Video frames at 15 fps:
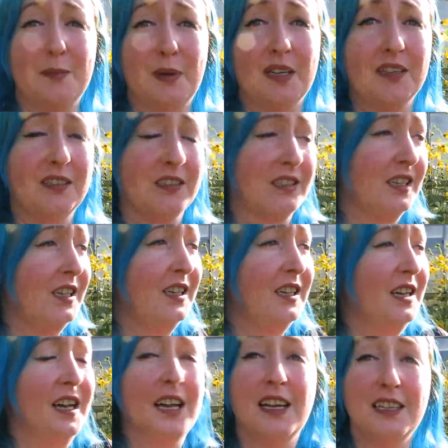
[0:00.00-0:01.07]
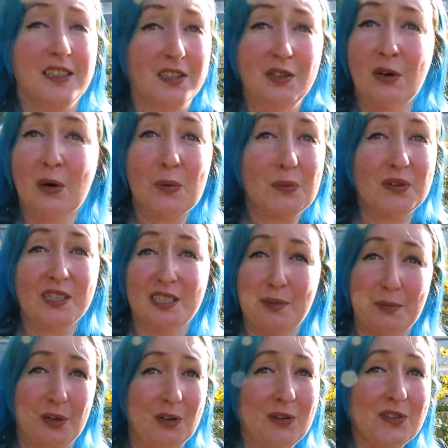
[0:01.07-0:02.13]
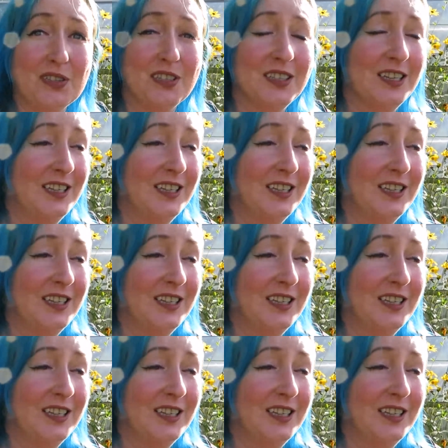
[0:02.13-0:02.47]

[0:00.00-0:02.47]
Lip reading: because it's not a pretty plot.